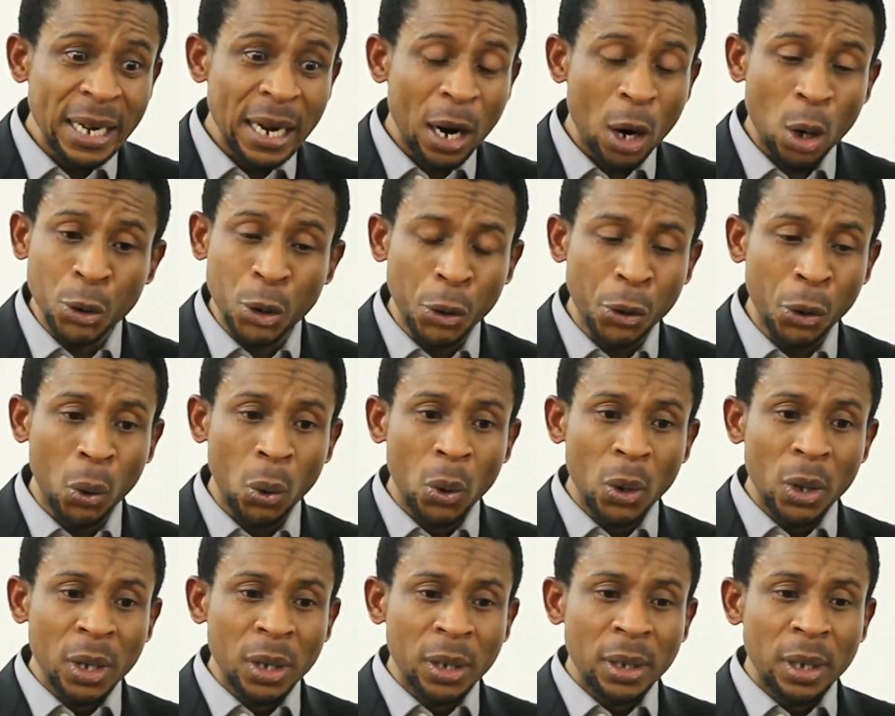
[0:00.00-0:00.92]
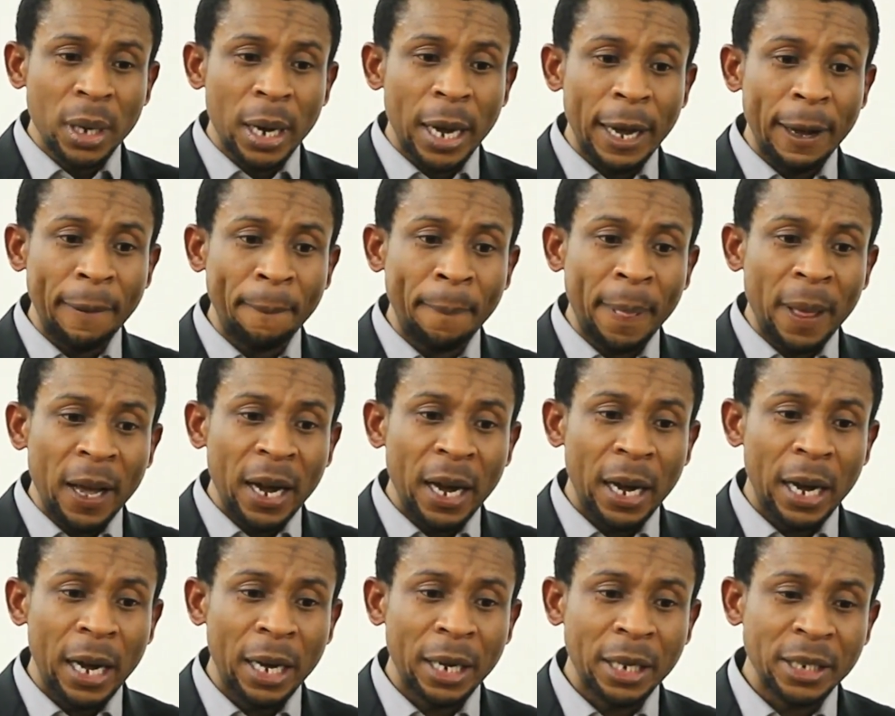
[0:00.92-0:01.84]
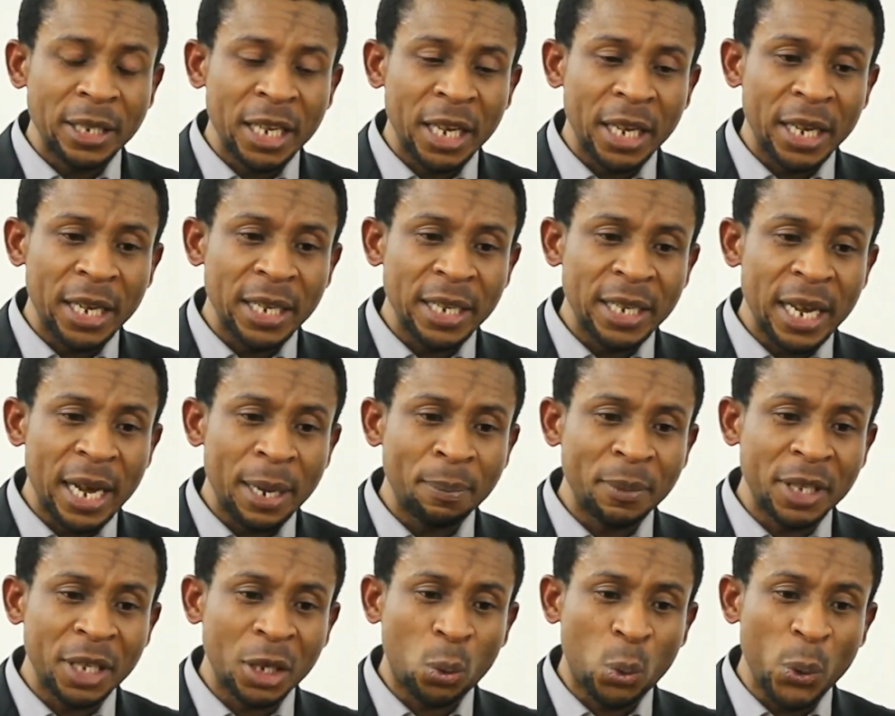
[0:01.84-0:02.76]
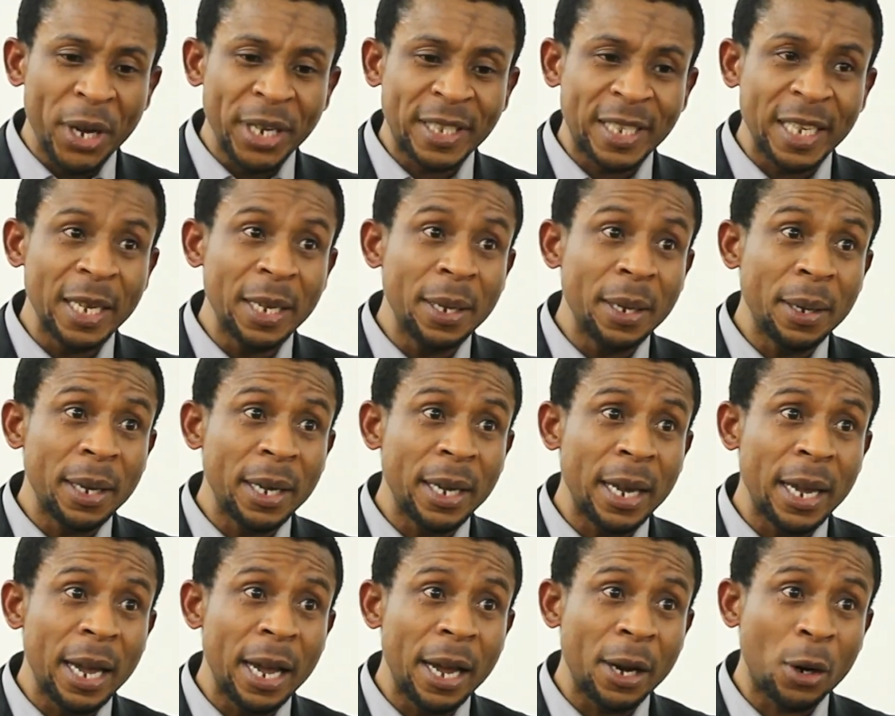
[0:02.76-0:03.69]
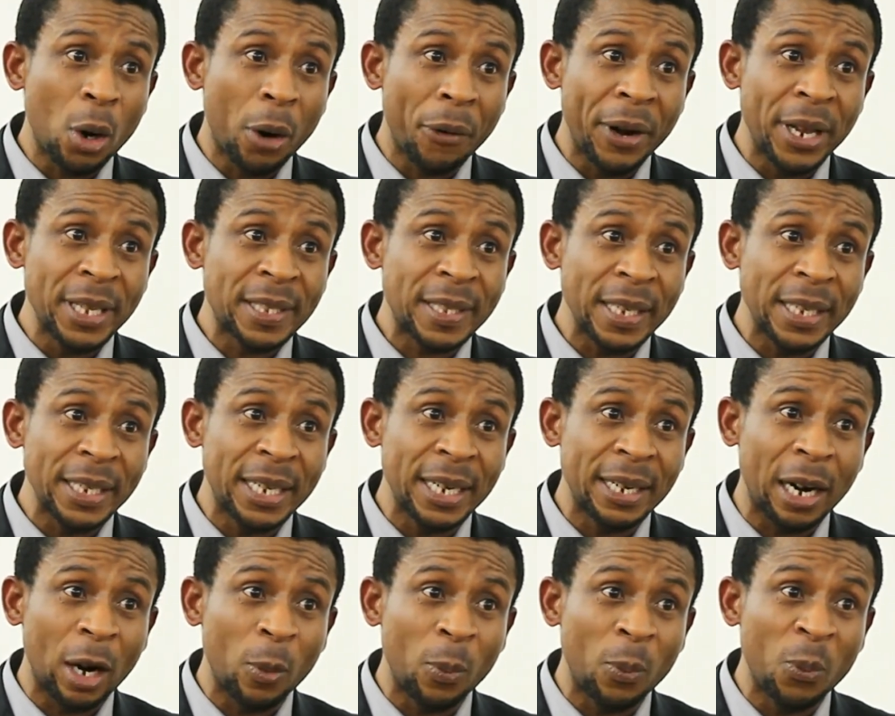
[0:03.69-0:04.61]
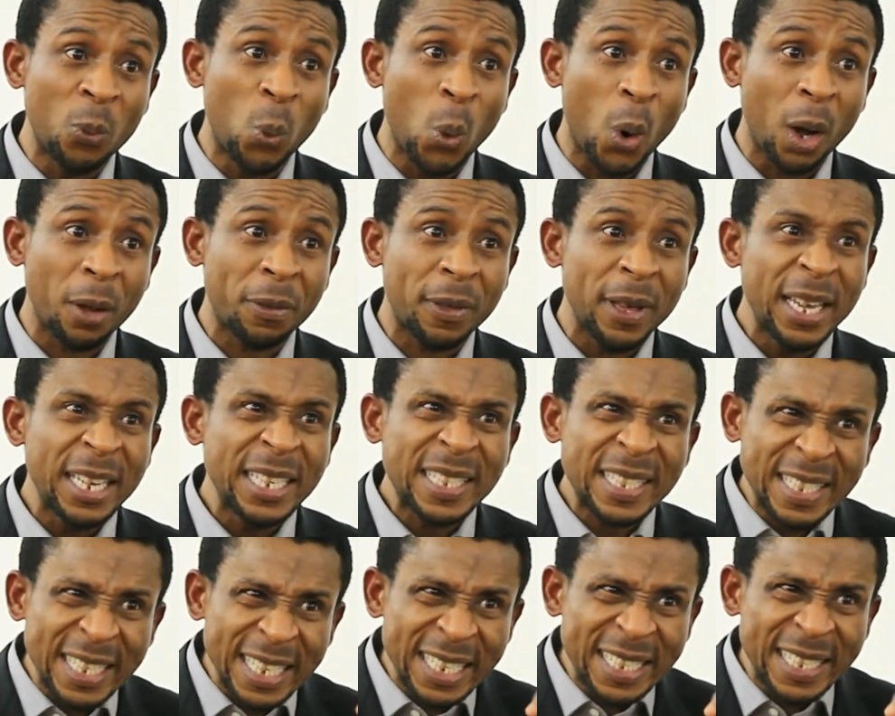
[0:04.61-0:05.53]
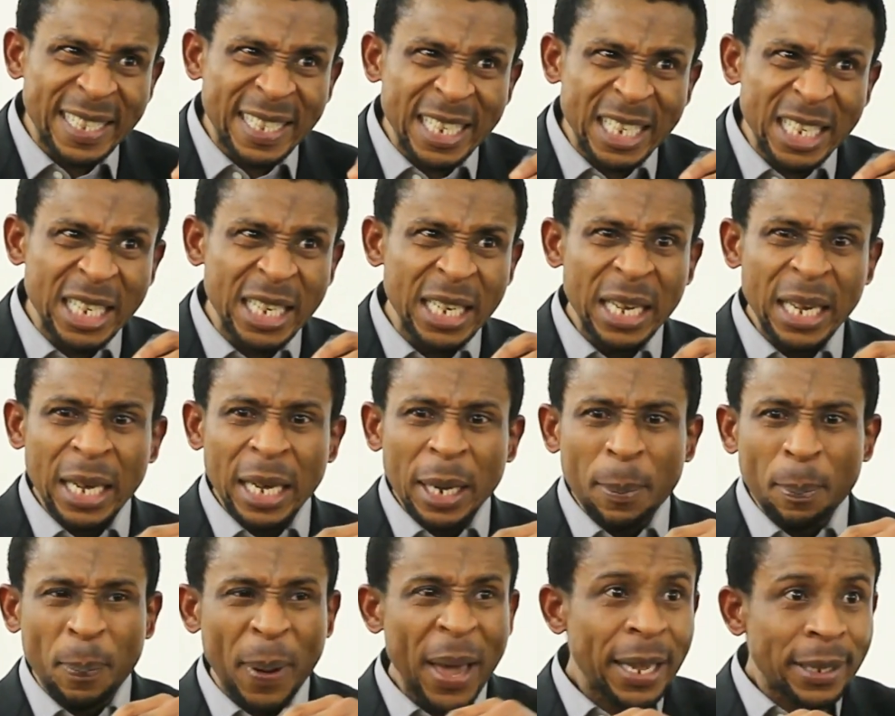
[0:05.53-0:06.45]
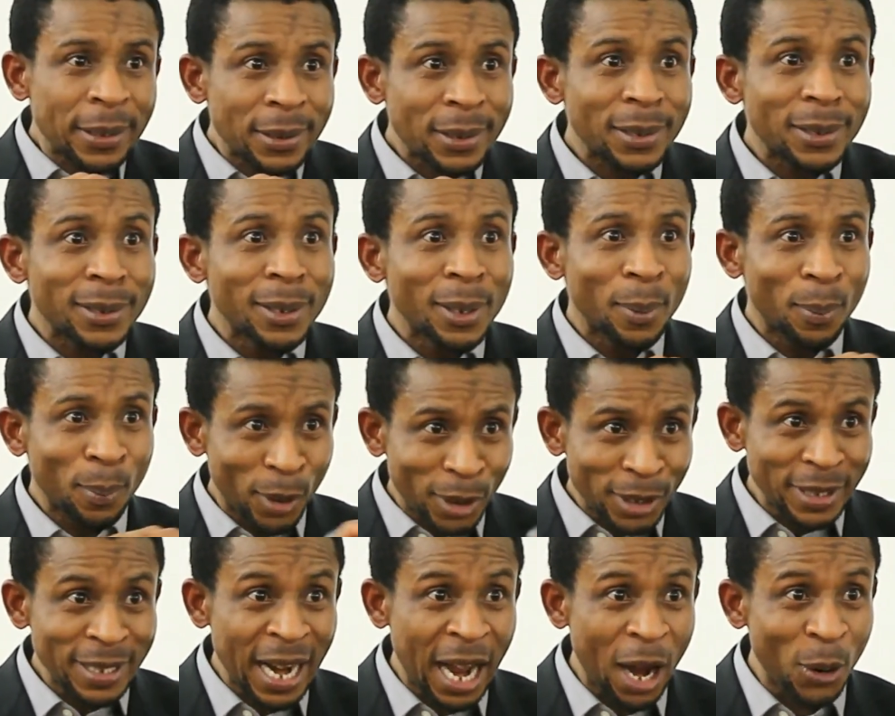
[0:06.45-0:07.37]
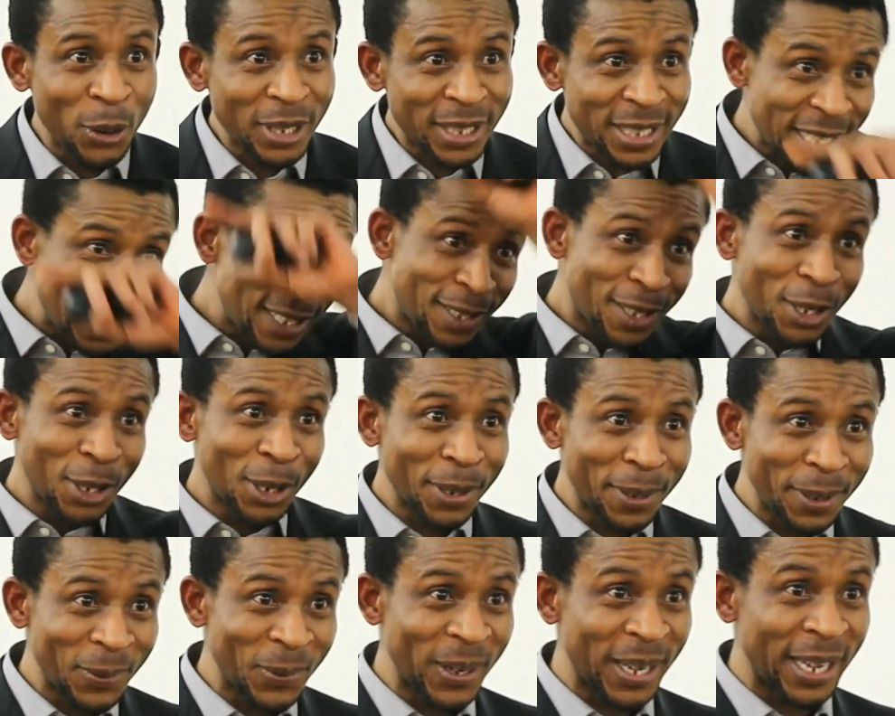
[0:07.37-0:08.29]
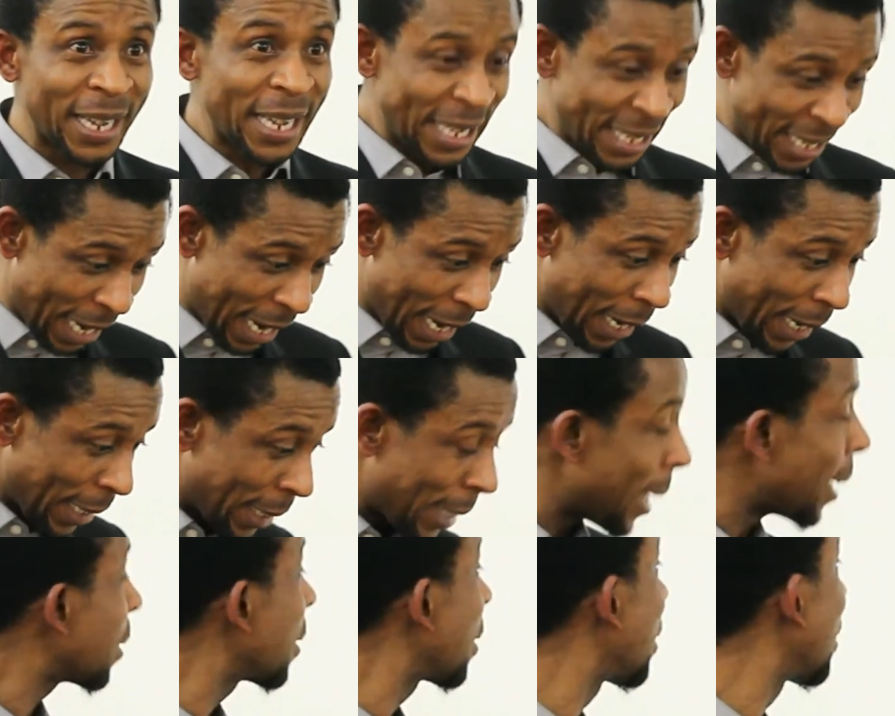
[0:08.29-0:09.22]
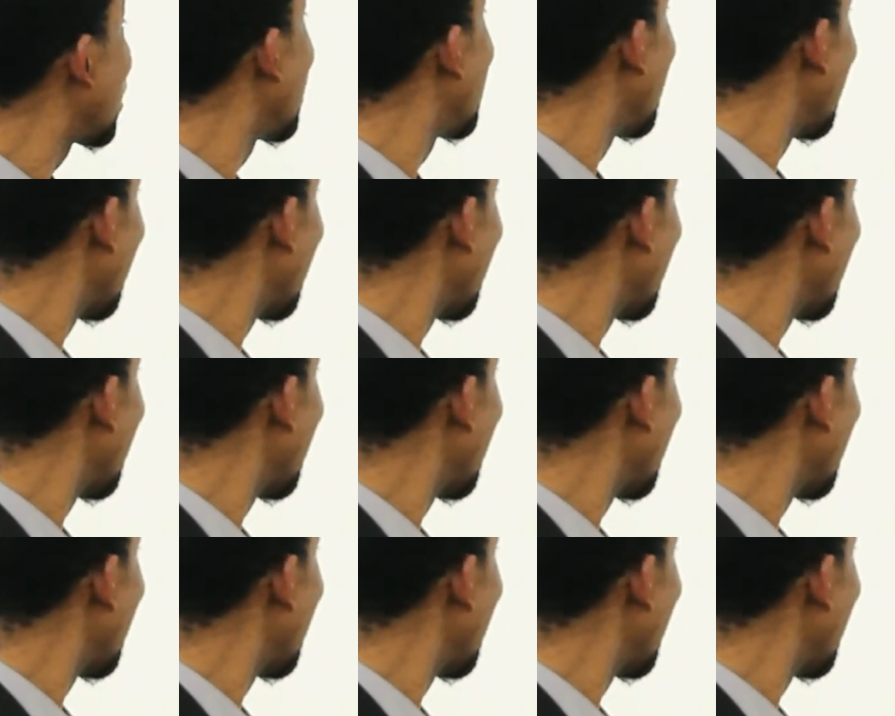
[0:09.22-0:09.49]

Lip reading: Oh no. The Kuwaiti currency worth 60 pence, but now it is the other way. Yes.